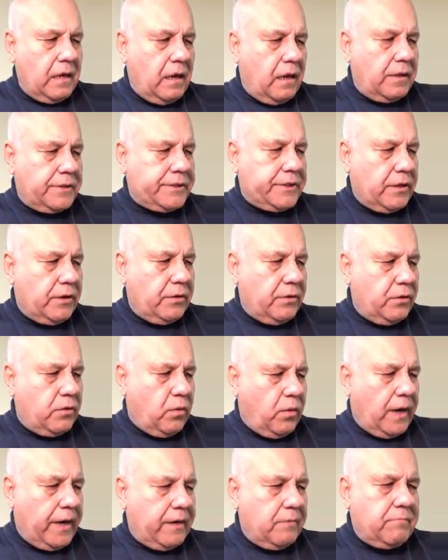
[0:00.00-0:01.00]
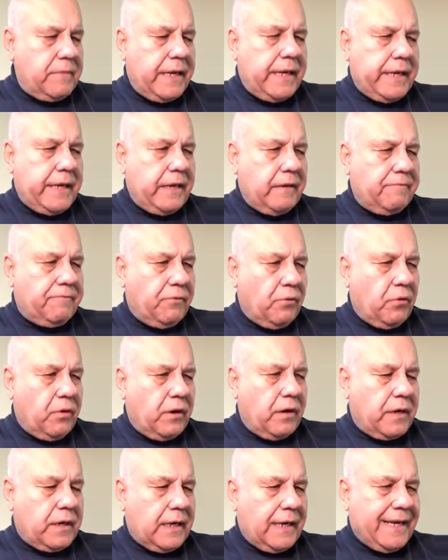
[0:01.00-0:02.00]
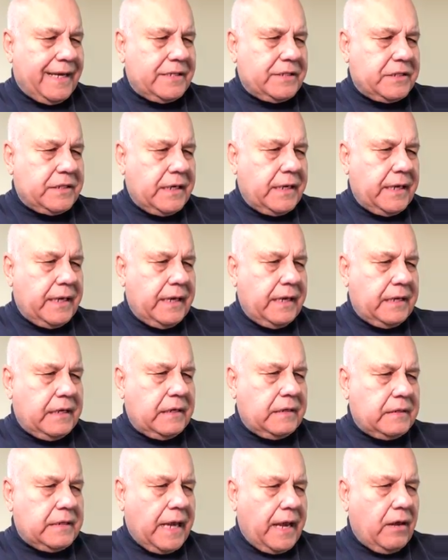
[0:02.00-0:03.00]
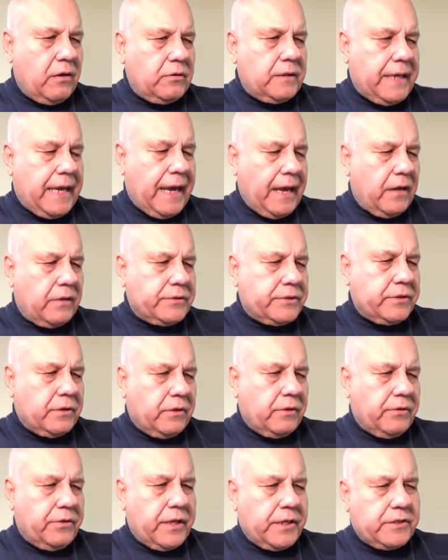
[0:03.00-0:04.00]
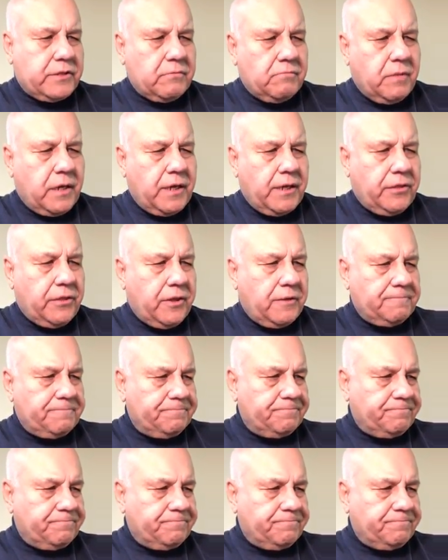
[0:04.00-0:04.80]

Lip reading: Also, quite a meeting for Clay City Town Council this month.